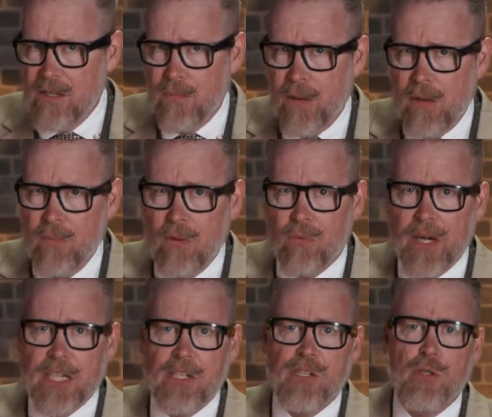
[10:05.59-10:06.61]
the bomb will
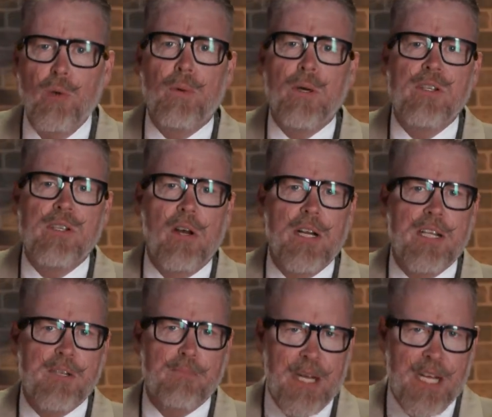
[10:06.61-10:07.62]
reach supersonic
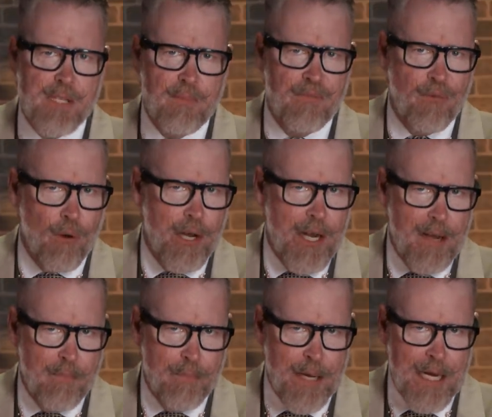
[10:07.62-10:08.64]
speeds before it
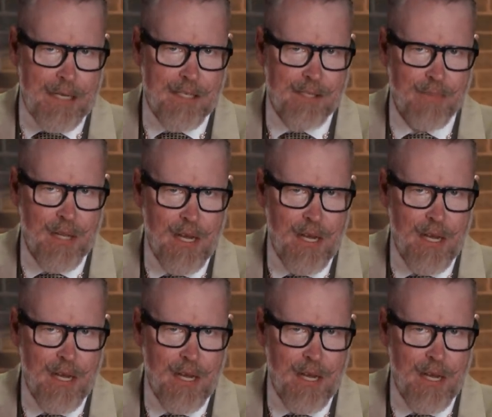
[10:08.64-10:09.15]
impacts.